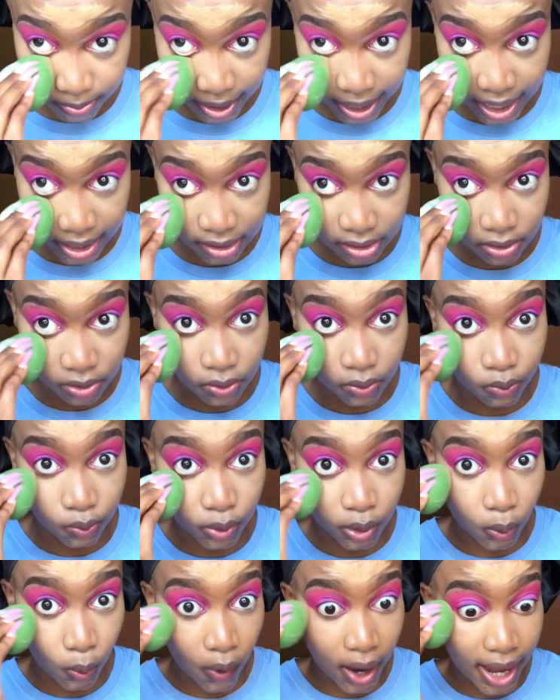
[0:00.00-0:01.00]
plans will
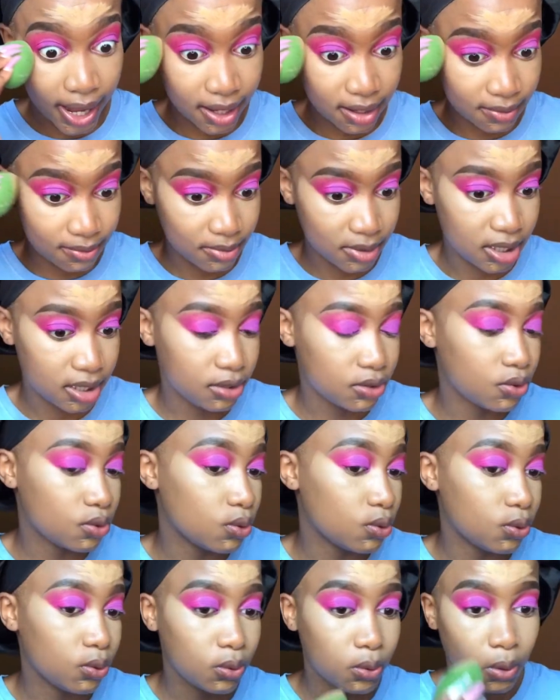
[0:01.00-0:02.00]
require me
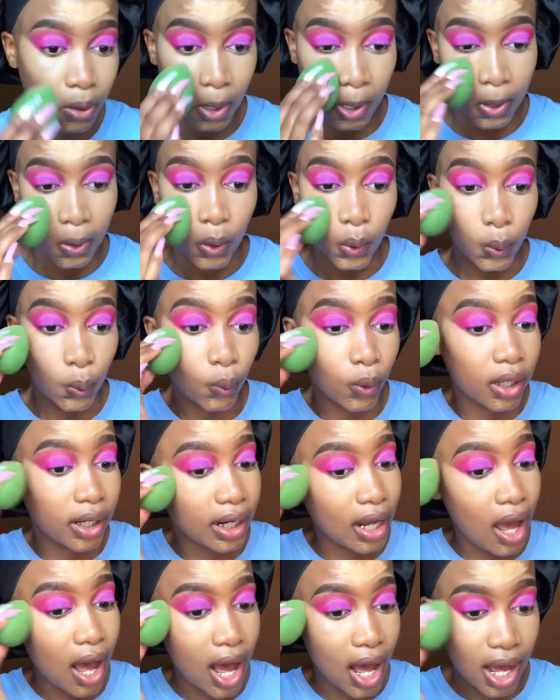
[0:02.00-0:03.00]
to
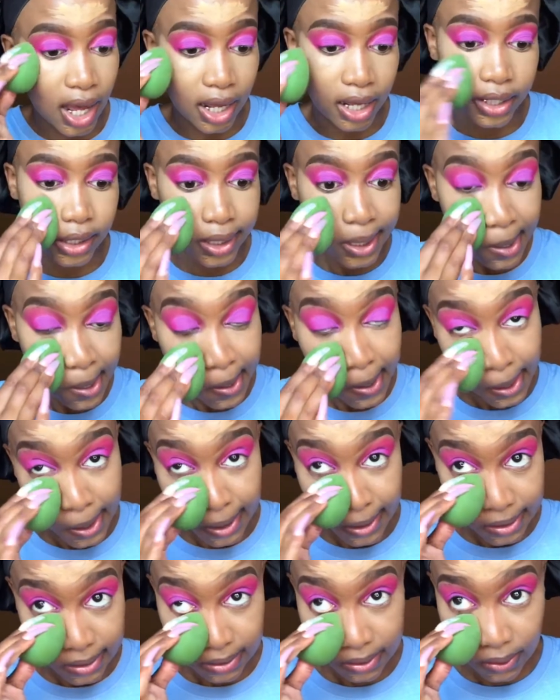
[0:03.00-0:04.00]
work hard.
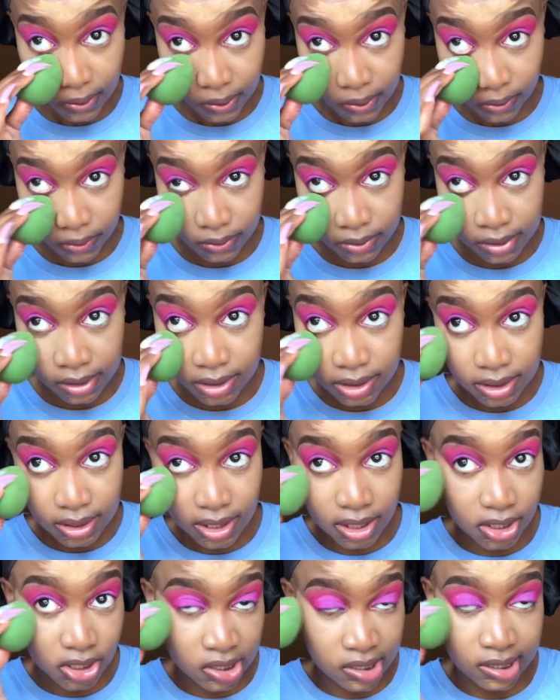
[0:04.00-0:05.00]
So this
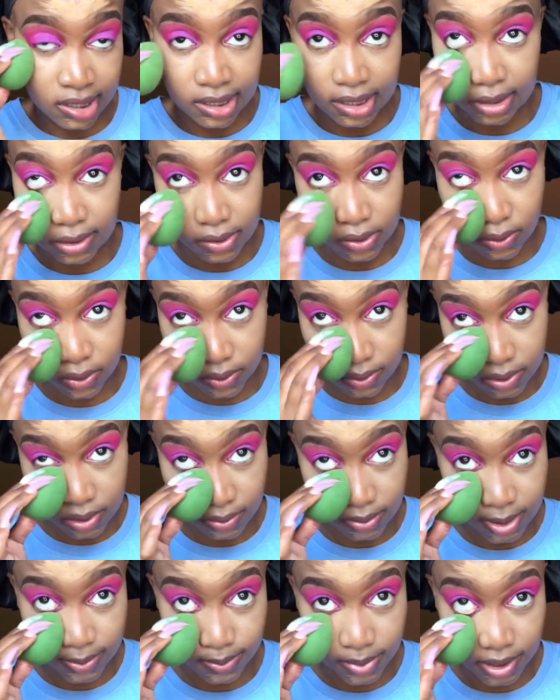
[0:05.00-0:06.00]
year, it's going to
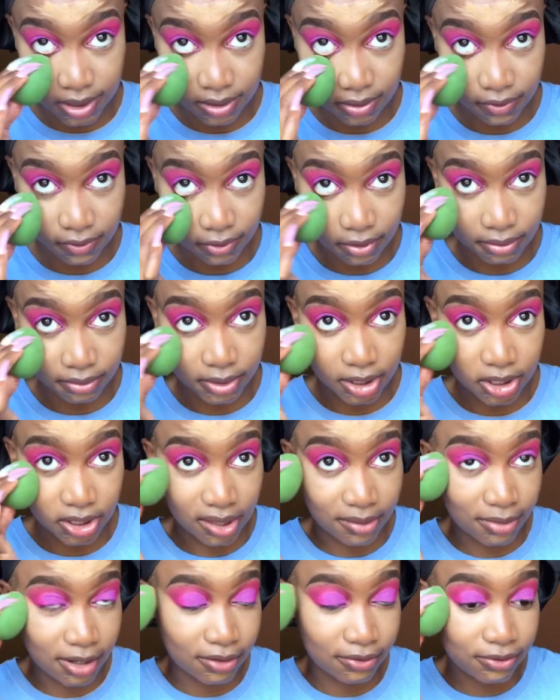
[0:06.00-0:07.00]
be busy for me,
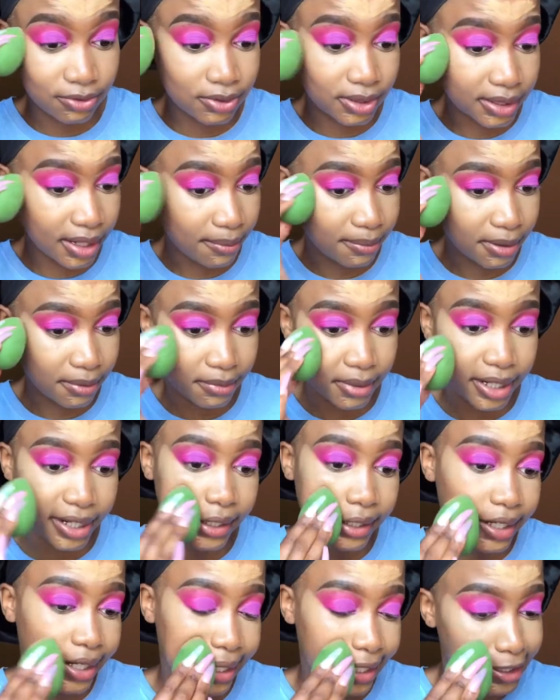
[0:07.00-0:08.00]

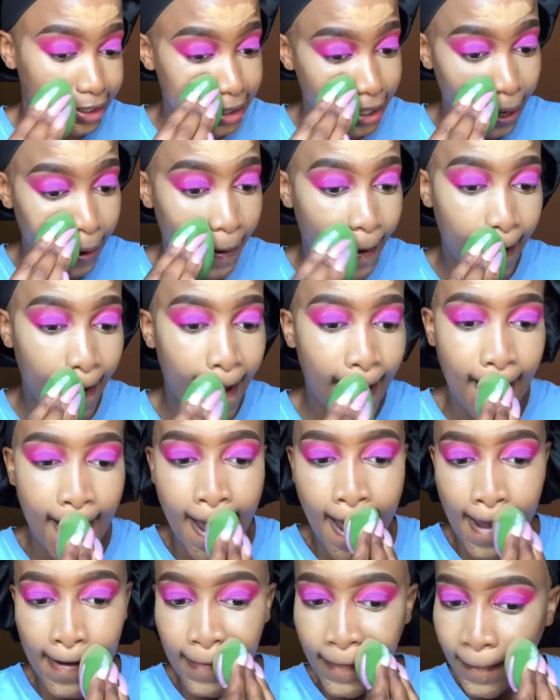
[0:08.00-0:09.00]
guys.
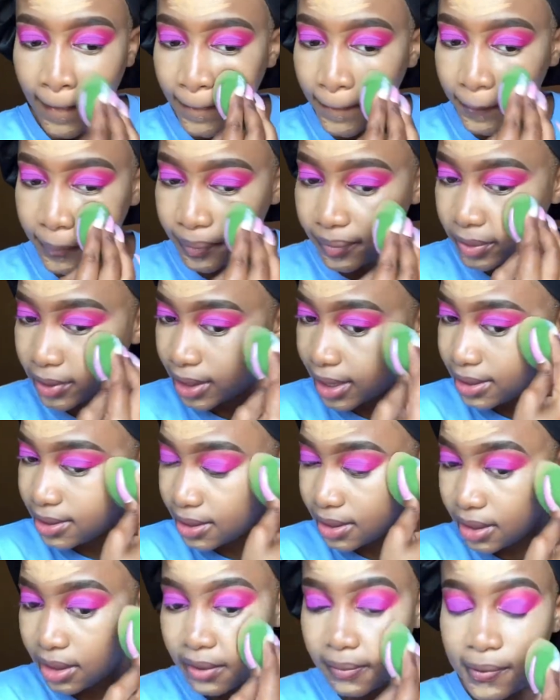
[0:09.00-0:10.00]
It's
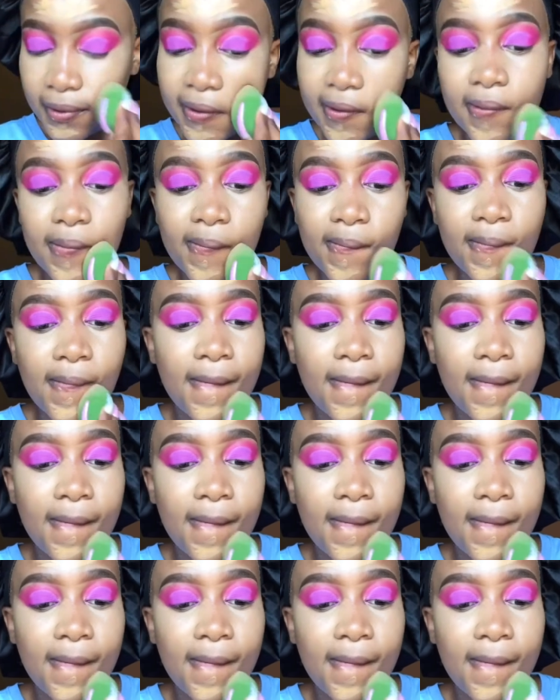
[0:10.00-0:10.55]
gonna be